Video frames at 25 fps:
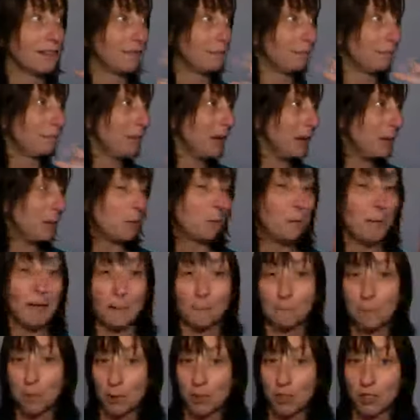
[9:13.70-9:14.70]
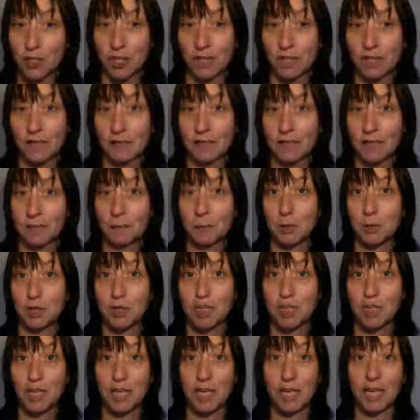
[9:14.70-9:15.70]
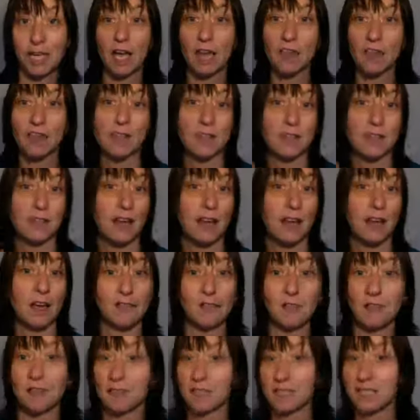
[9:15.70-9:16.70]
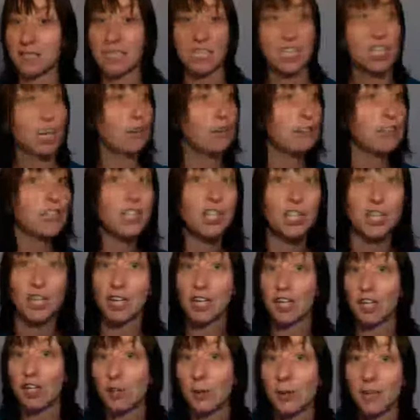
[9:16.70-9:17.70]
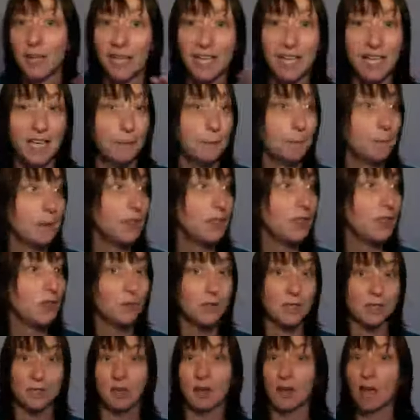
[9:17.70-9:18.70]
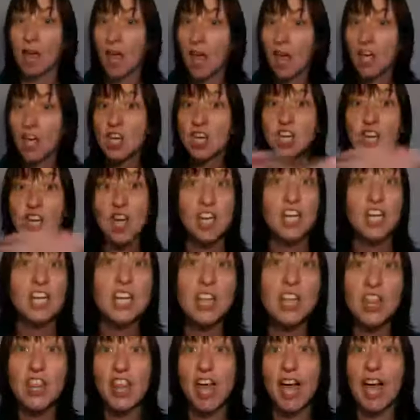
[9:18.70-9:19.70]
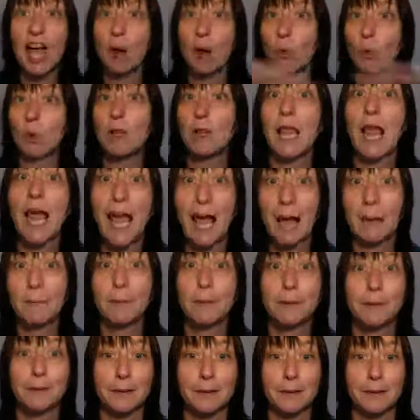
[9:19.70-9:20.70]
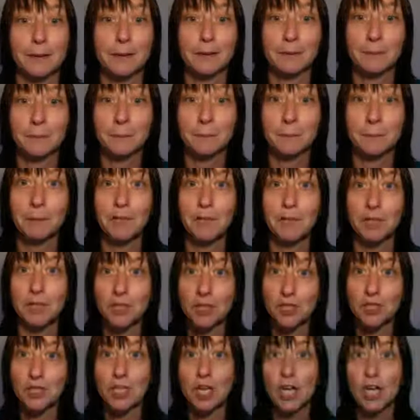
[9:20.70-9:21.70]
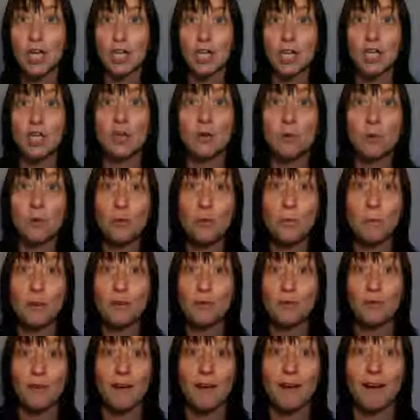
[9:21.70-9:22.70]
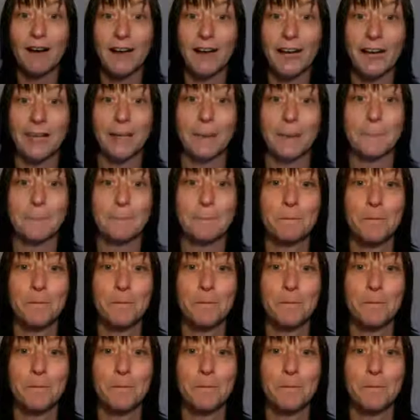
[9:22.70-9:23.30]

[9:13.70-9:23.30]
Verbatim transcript: people being pushing, pushy, others, others discouraging you and keeping you stuck. None of that will happen because you will be flying.